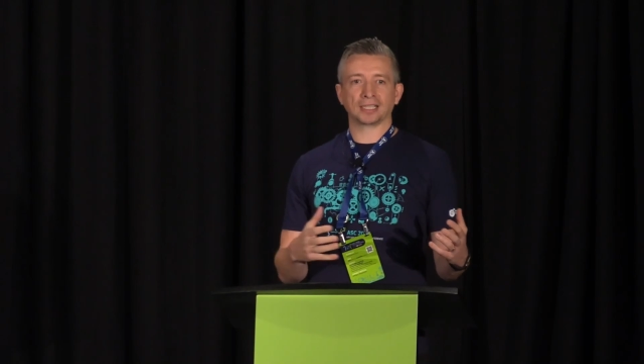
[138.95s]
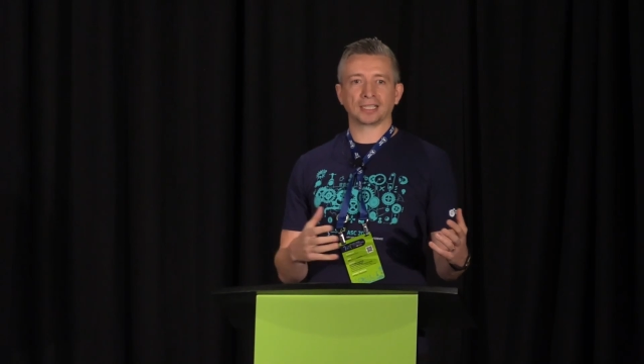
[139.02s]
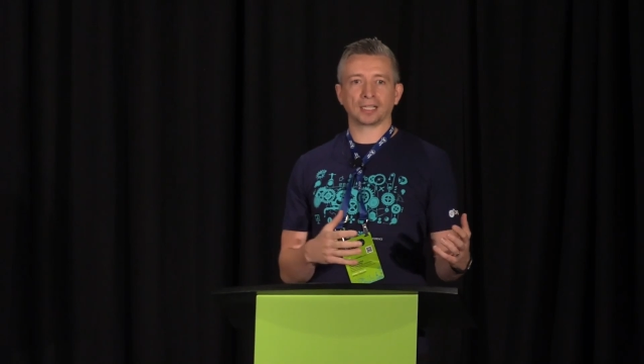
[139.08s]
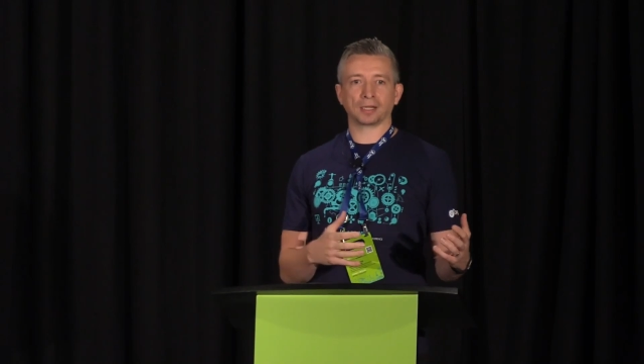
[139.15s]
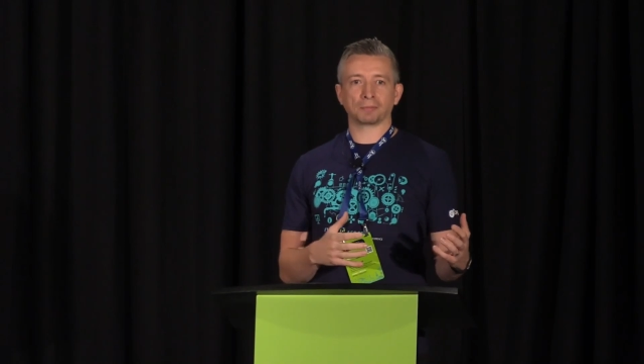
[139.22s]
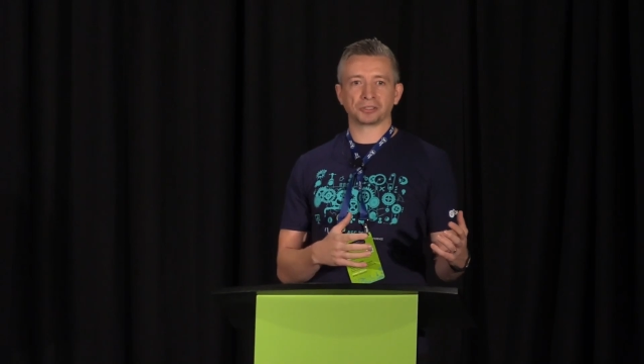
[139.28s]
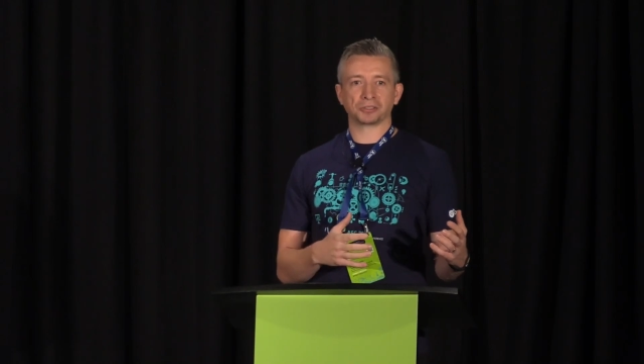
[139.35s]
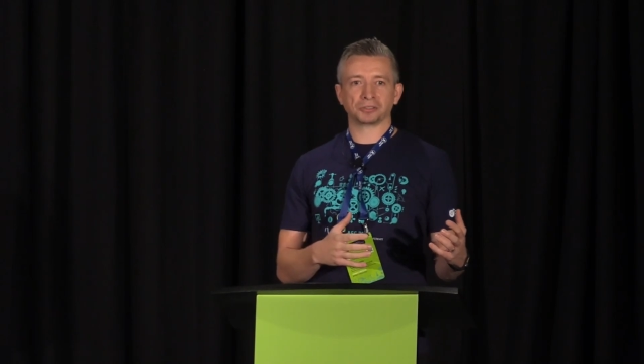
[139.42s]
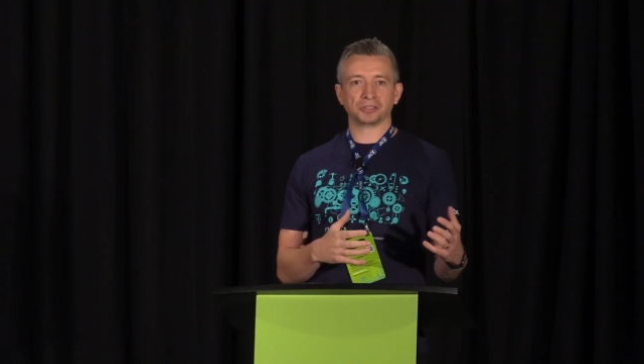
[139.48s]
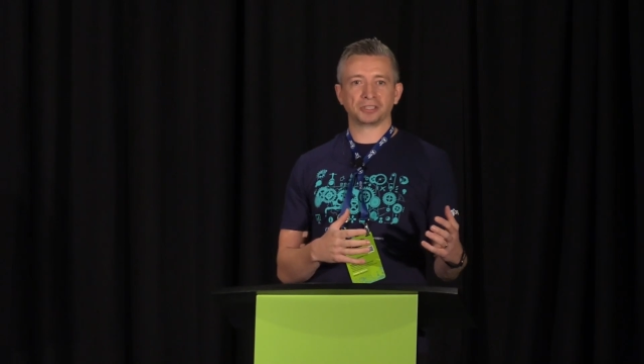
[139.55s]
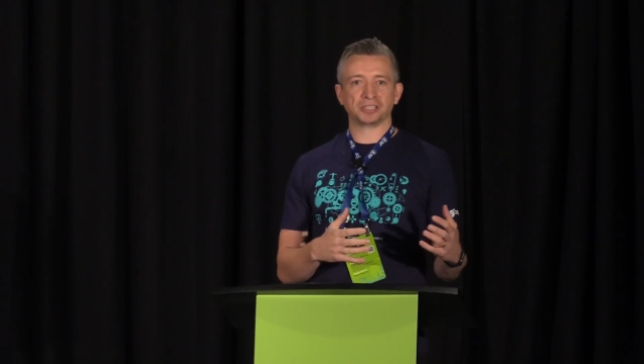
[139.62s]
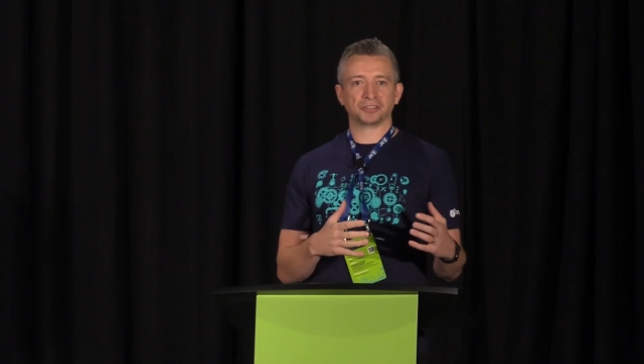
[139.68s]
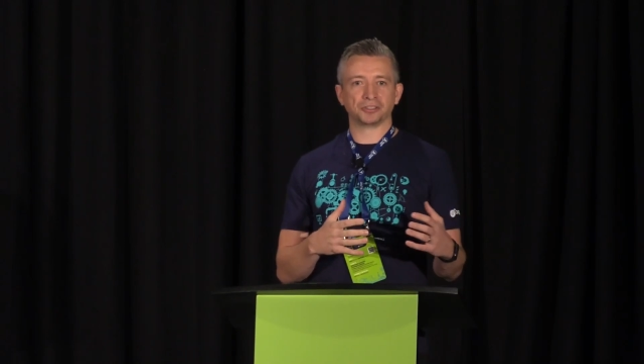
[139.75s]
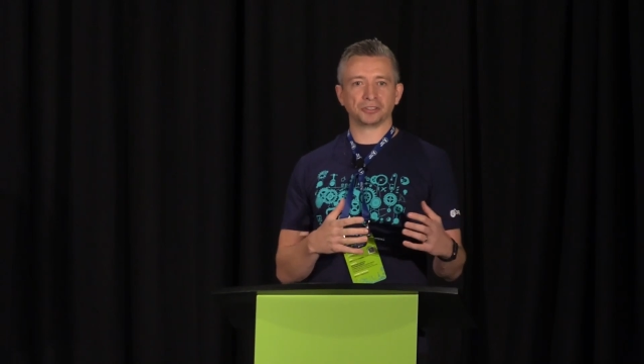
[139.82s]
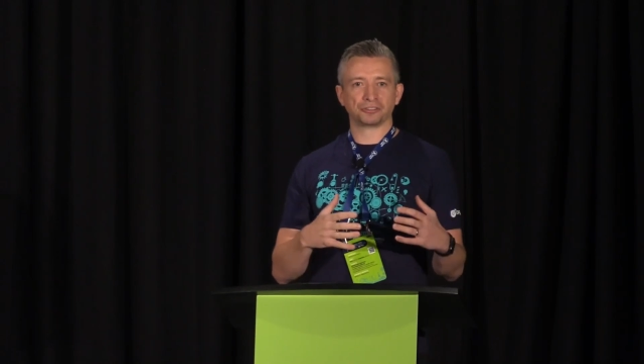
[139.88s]
the opportunity
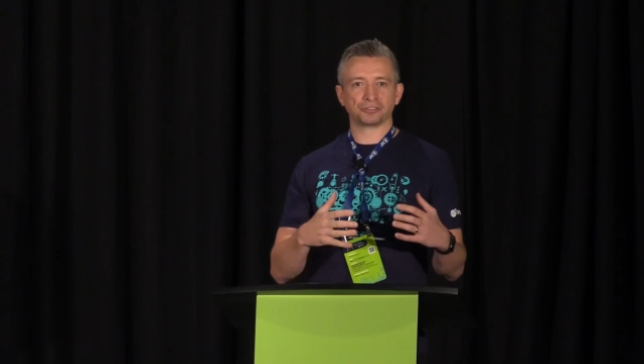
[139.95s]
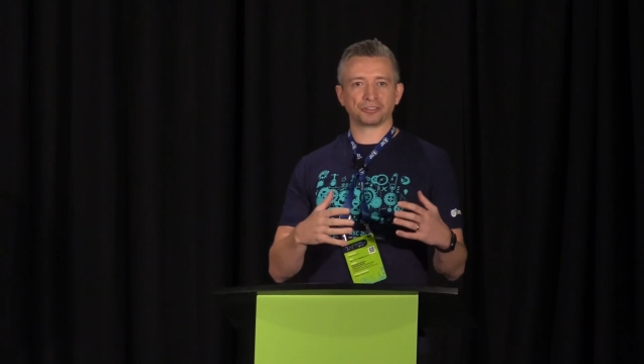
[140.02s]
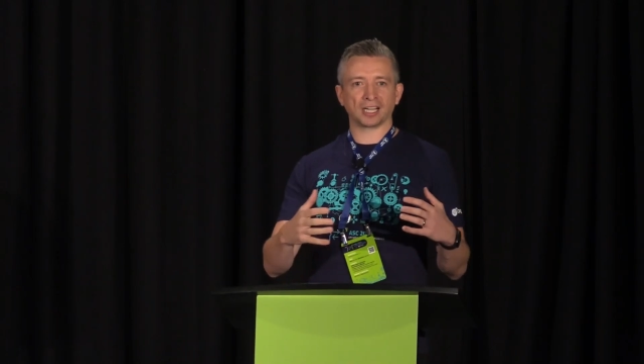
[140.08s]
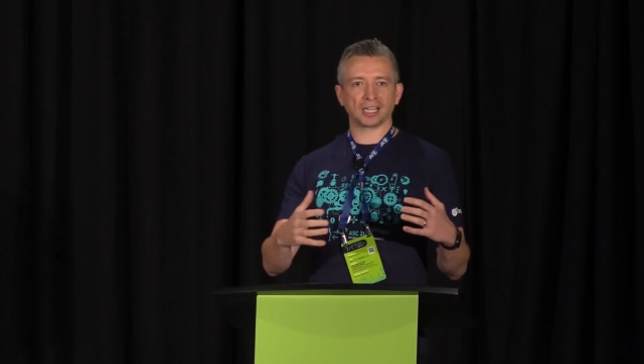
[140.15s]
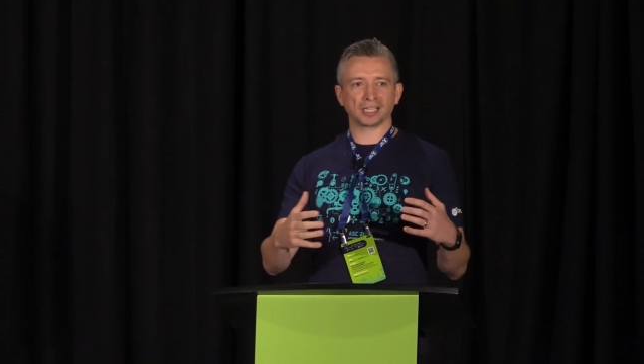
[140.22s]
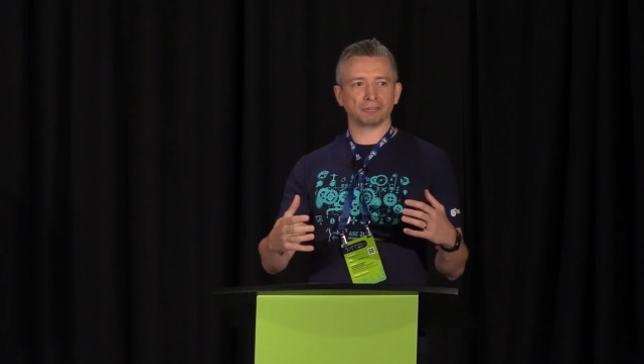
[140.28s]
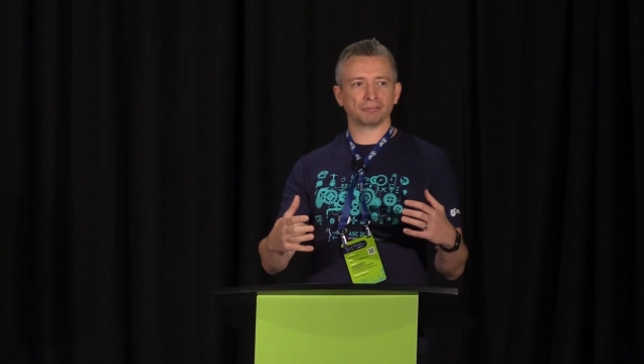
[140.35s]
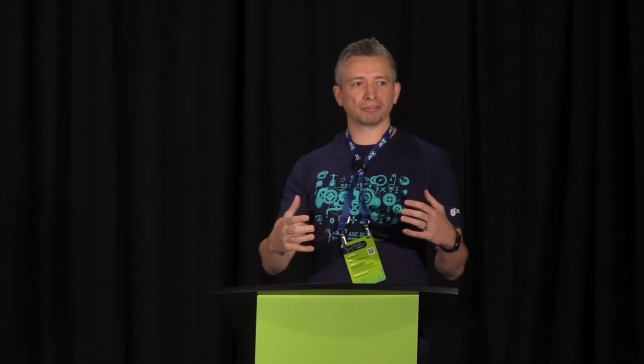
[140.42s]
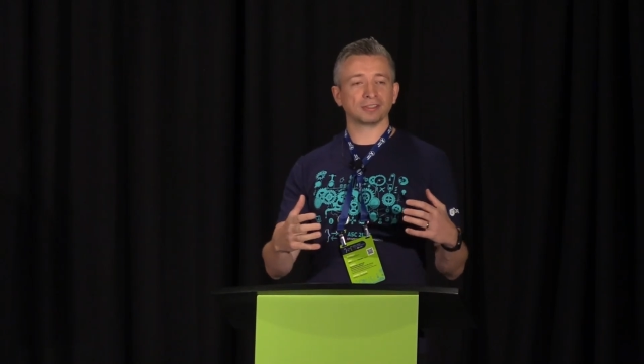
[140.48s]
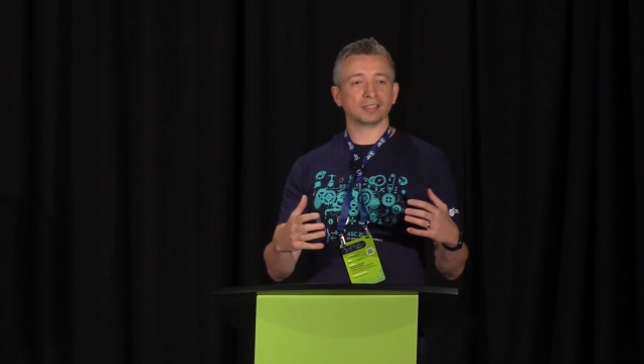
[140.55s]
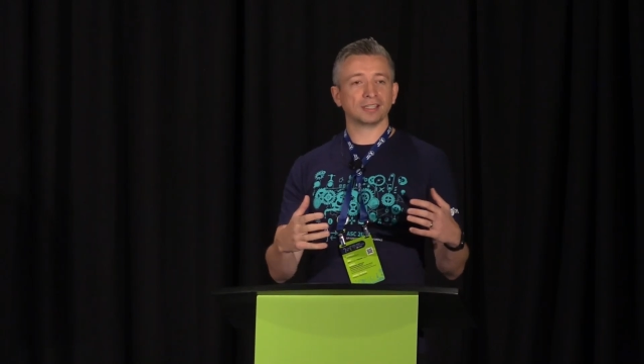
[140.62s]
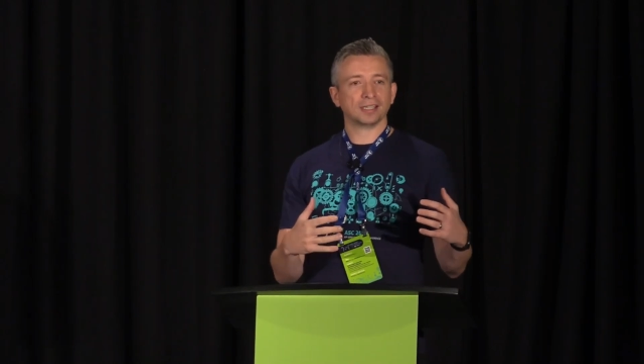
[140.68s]
to drive